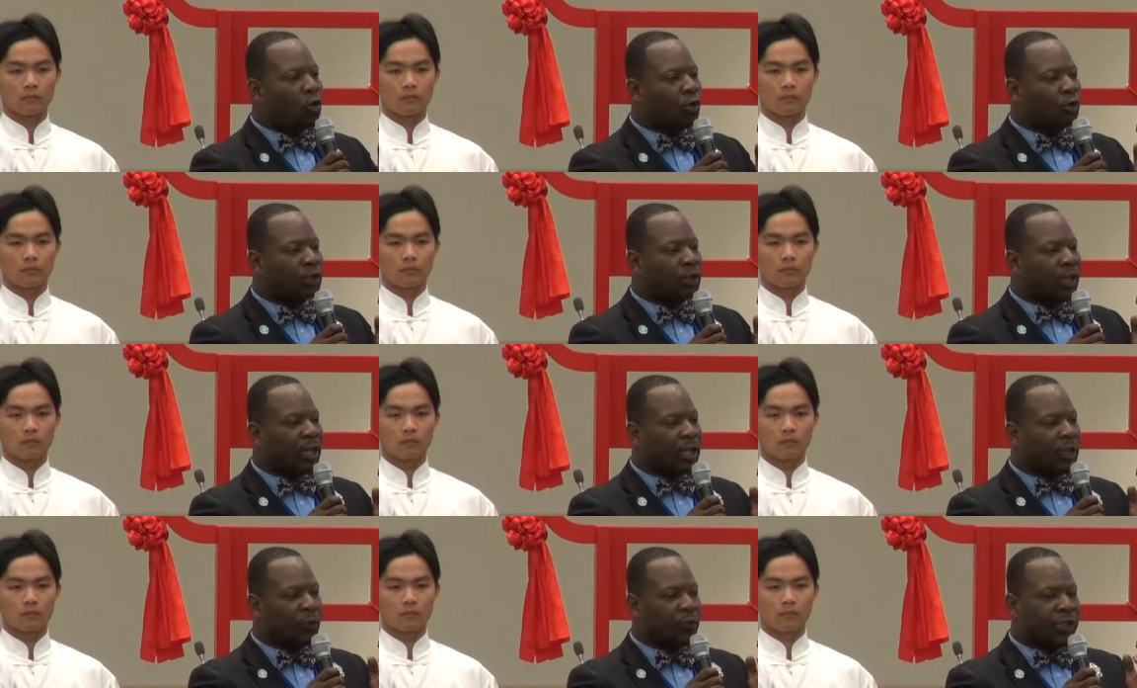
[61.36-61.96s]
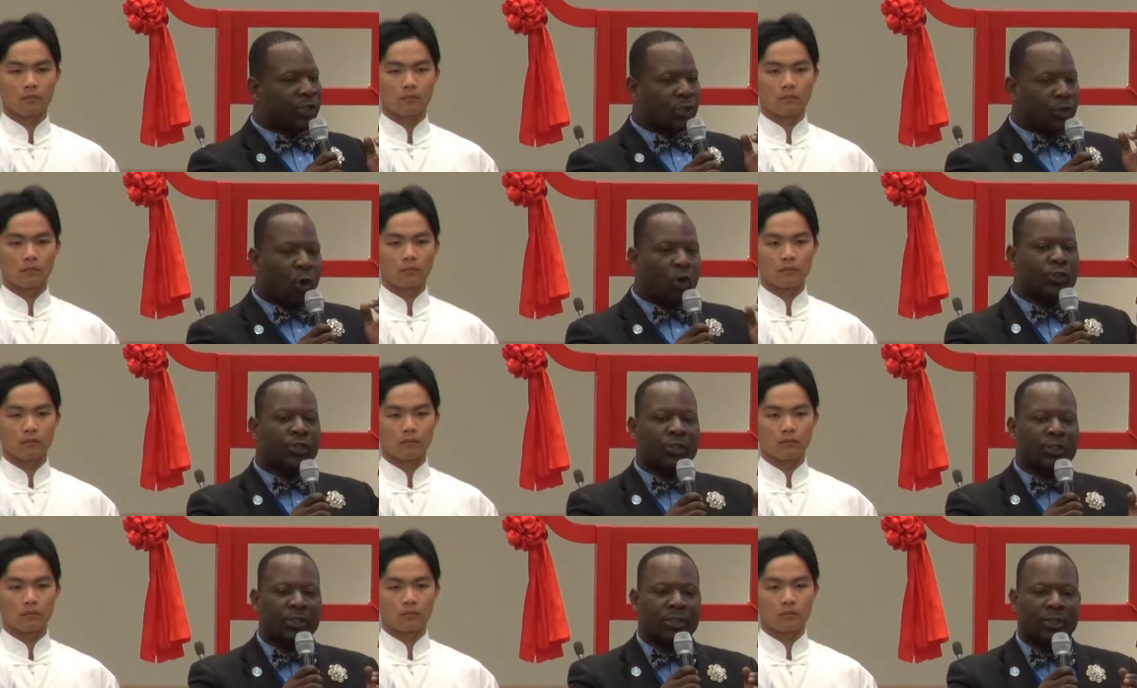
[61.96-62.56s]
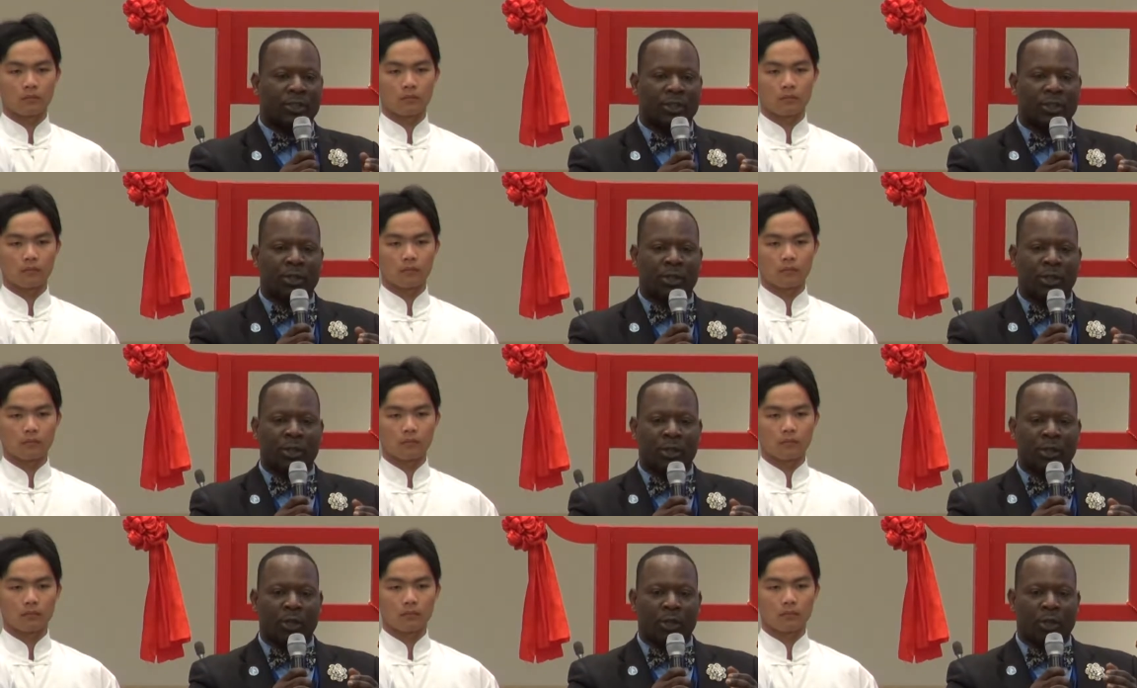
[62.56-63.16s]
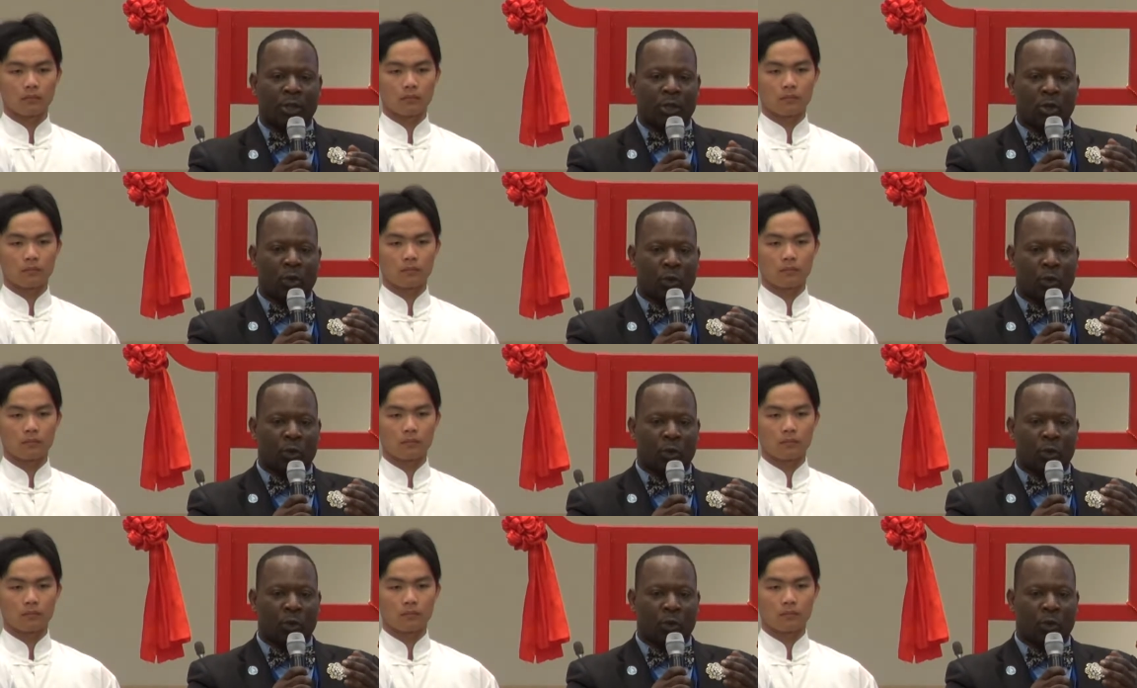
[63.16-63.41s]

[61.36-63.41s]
Speaker 1: the goals and resources.